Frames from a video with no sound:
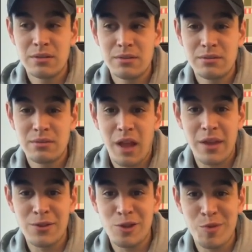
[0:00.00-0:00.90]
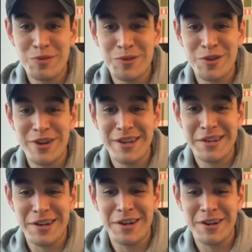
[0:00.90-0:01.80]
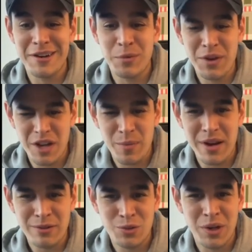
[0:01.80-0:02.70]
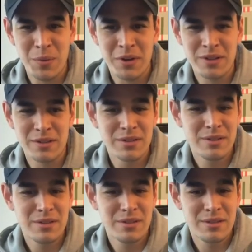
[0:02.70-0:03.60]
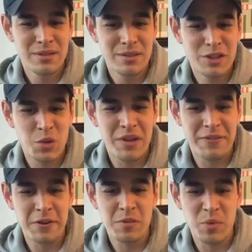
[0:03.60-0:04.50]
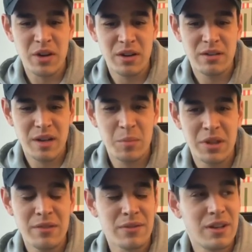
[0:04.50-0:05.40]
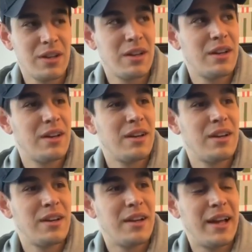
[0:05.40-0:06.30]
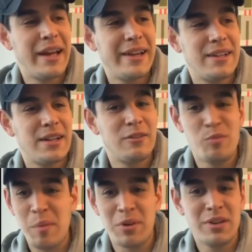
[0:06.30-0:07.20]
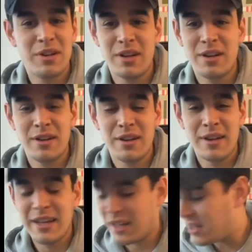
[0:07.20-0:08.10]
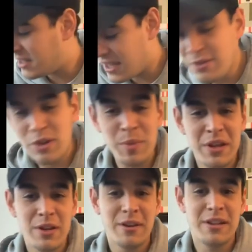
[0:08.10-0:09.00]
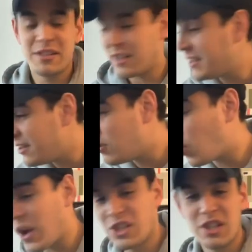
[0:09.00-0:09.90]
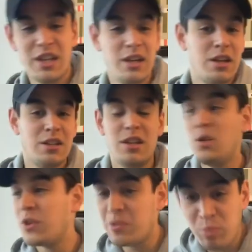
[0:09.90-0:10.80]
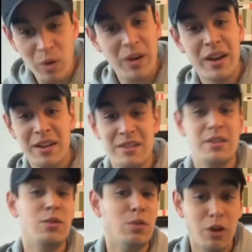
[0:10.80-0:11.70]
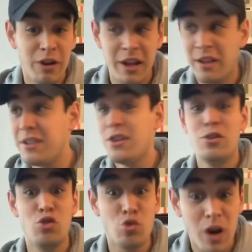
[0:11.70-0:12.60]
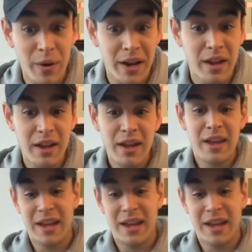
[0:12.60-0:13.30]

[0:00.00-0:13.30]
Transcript: thank you so much for joining our, what number now? 21? 21st book, I believe. And remember, continue to be curious, continue questioning, continue exploring, continue learning, continue growing, and